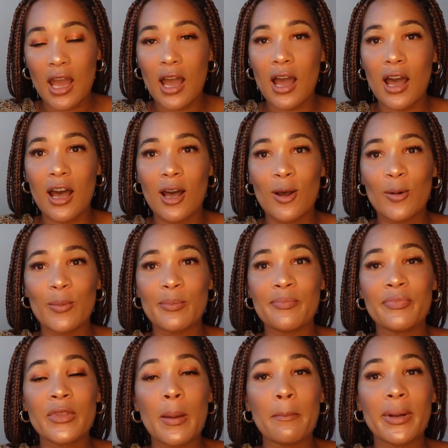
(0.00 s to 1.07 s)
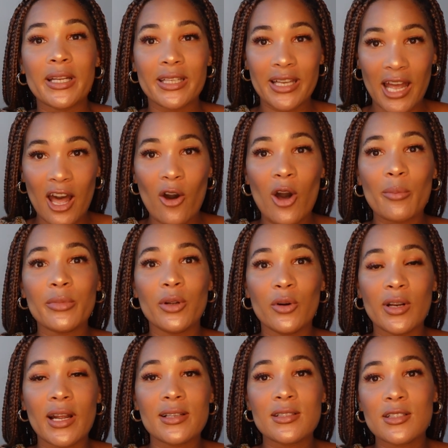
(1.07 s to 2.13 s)
but now I'm
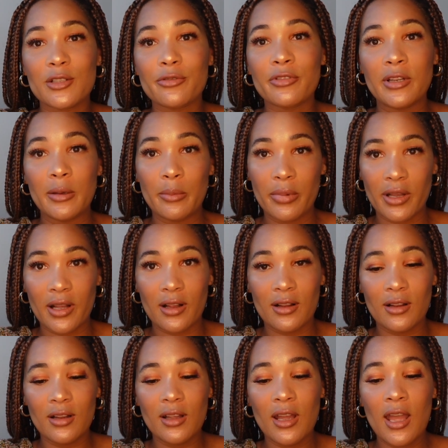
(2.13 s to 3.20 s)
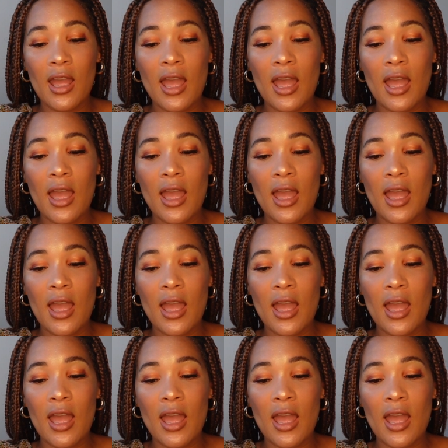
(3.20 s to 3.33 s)
known as Tiffany Bell.